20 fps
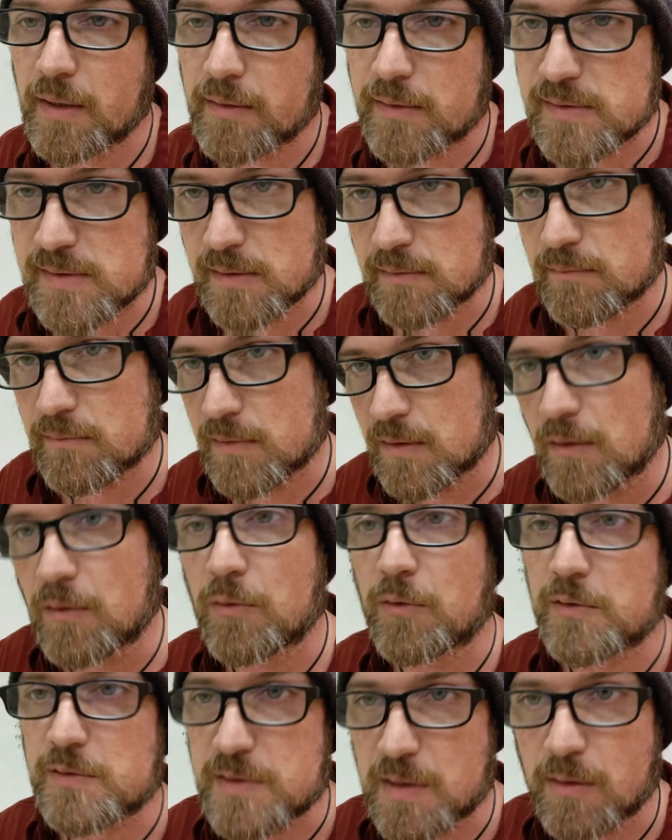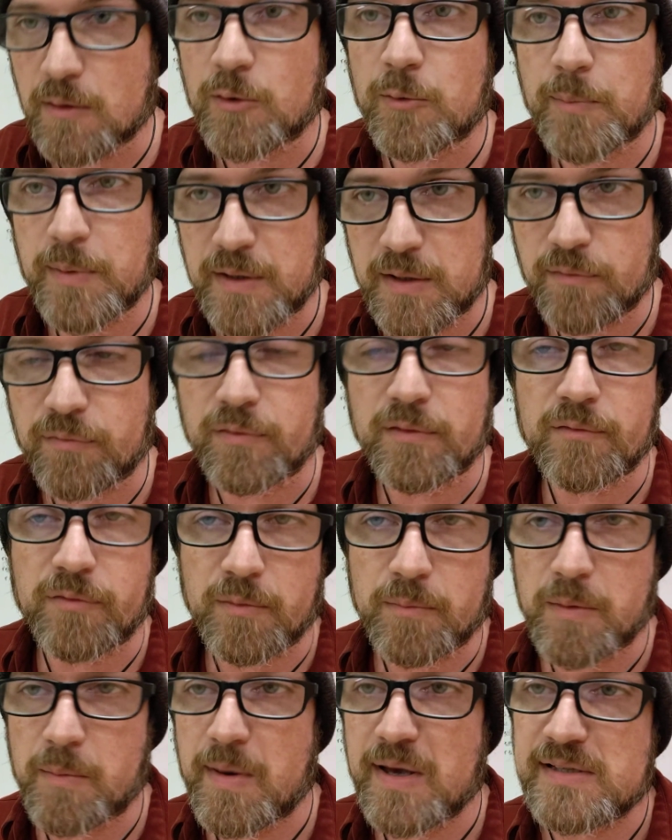Because the neuter is a little bit different
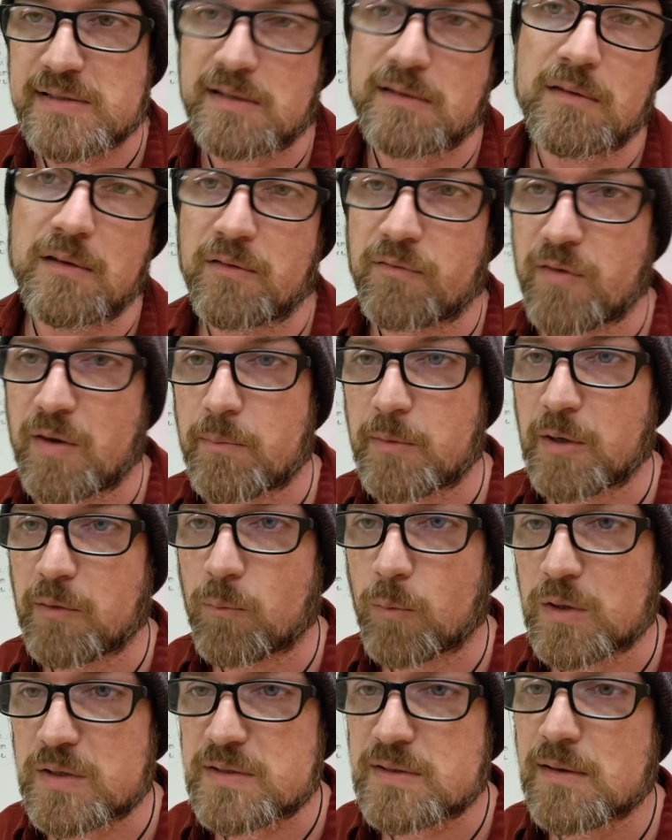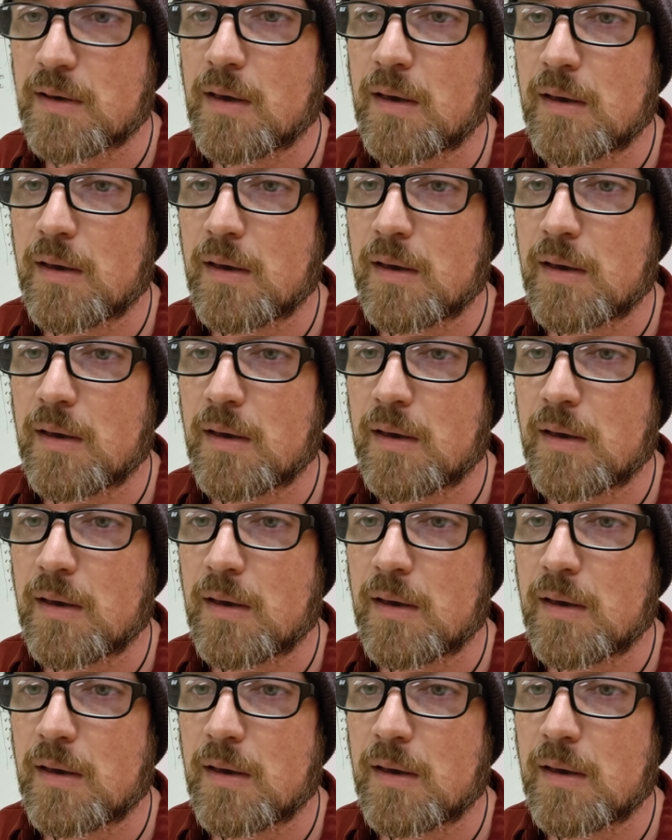from the masculine and feminine ones.